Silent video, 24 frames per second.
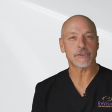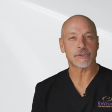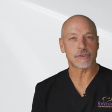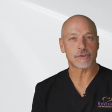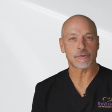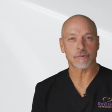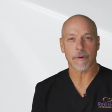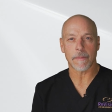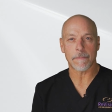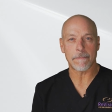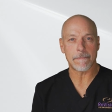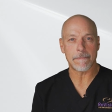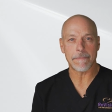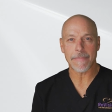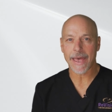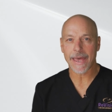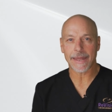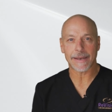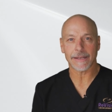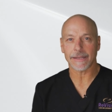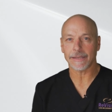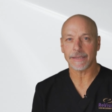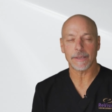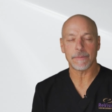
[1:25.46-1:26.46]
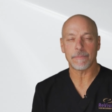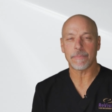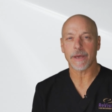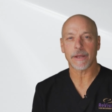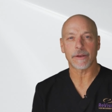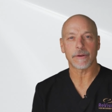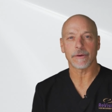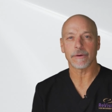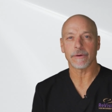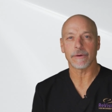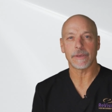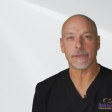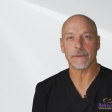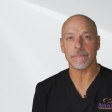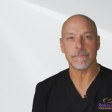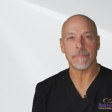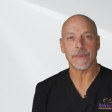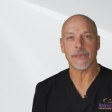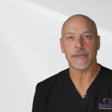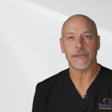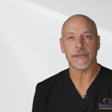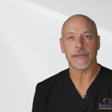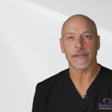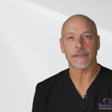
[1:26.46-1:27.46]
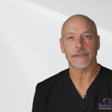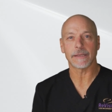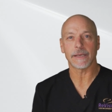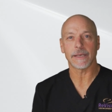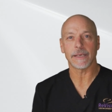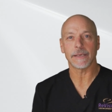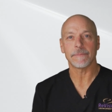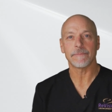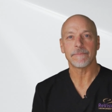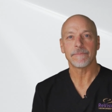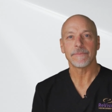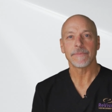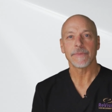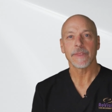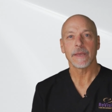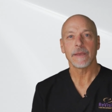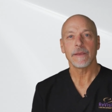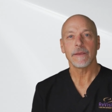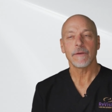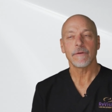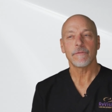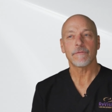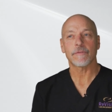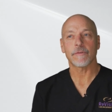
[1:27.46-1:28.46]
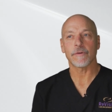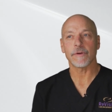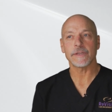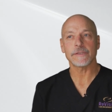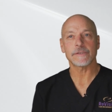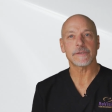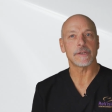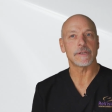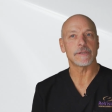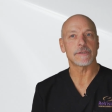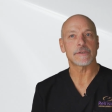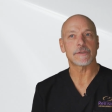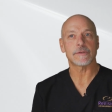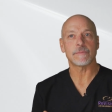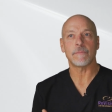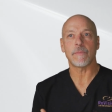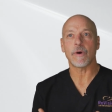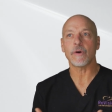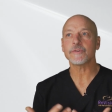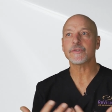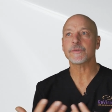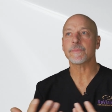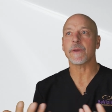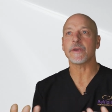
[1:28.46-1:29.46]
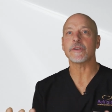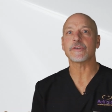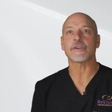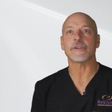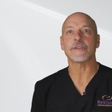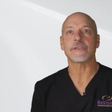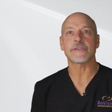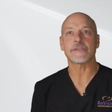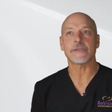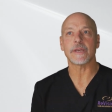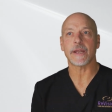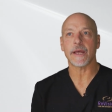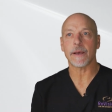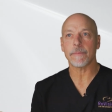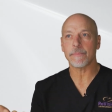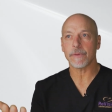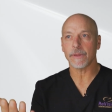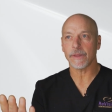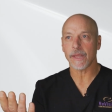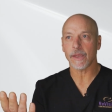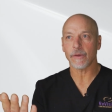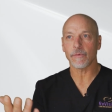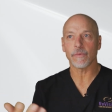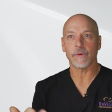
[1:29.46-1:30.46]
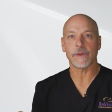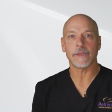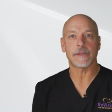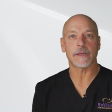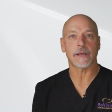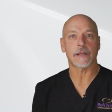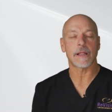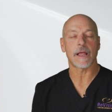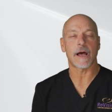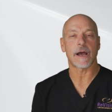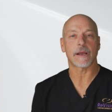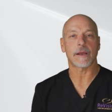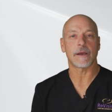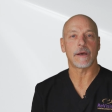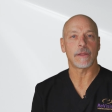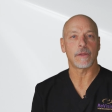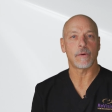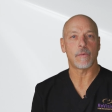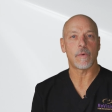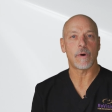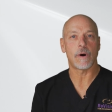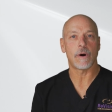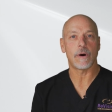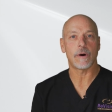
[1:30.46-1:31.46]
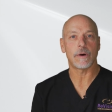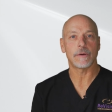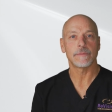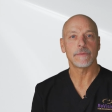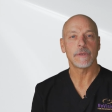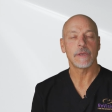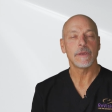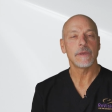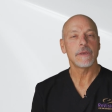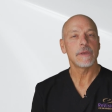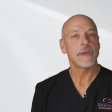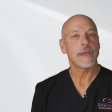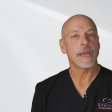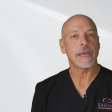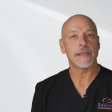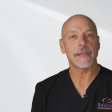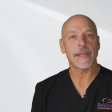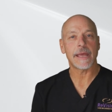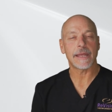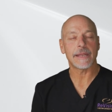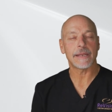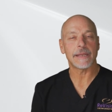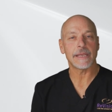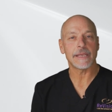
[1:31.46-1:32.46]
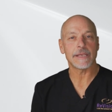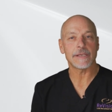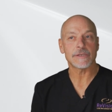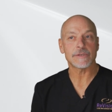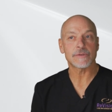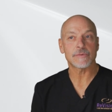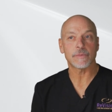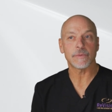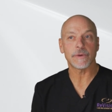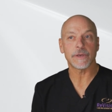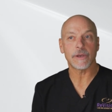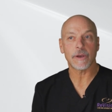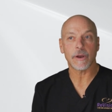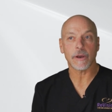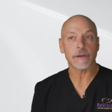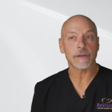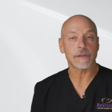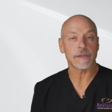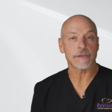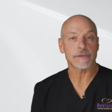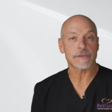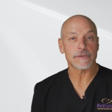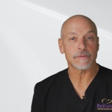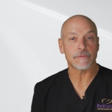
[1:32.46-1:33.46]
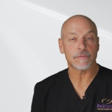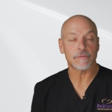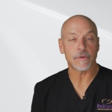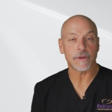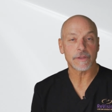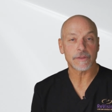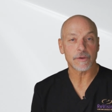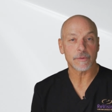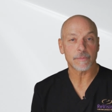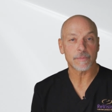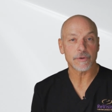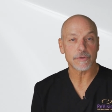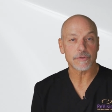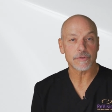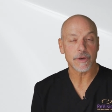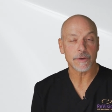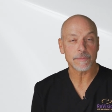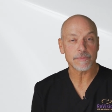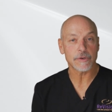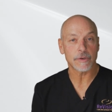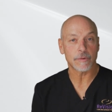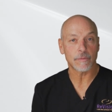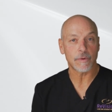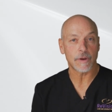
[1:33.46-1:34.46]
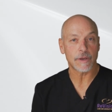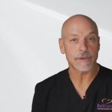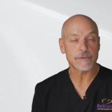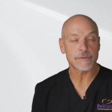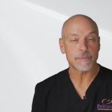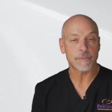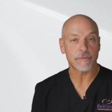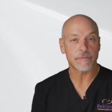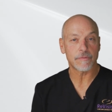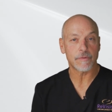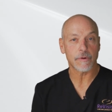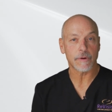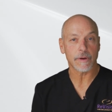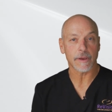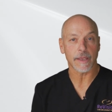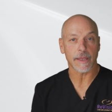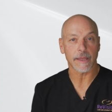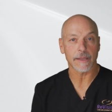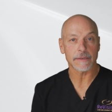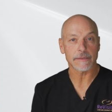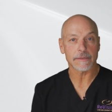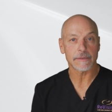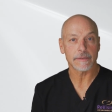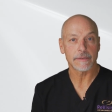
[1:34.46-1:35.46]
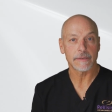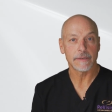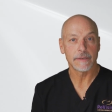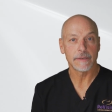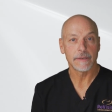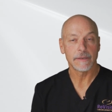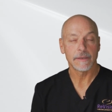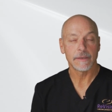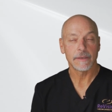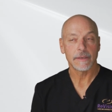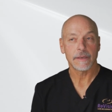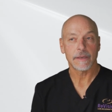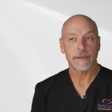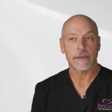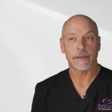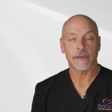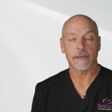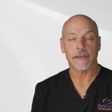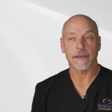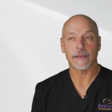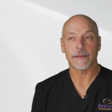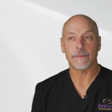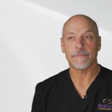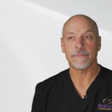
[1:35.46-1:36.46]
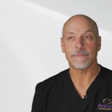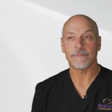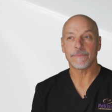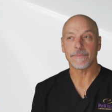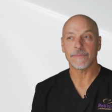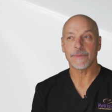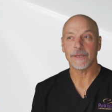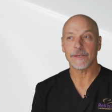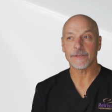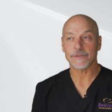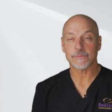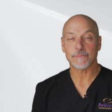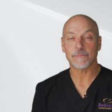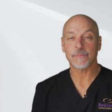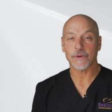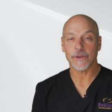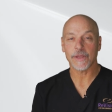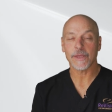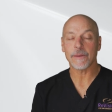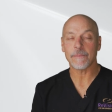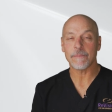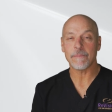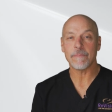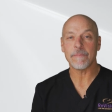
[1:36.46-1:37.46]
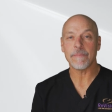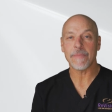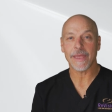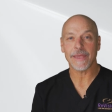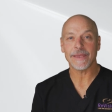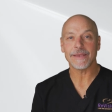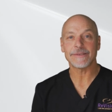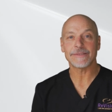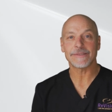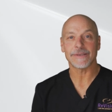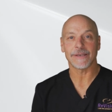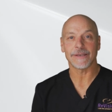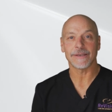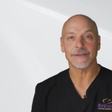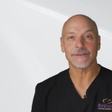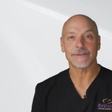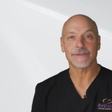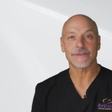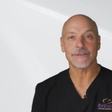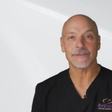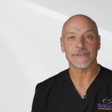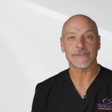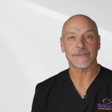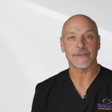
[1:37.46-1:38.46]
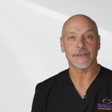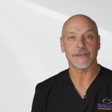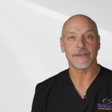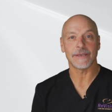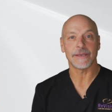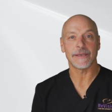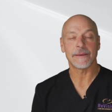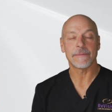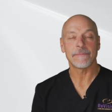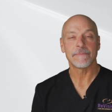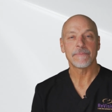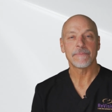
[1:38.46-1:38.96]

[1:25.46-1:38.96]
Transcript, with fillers: dramatically better immediately. For instance, most patients sit up and they read the clock on the wall, and that is regardless of what their prescription was beforehand. Um, it's pretty amazing to see.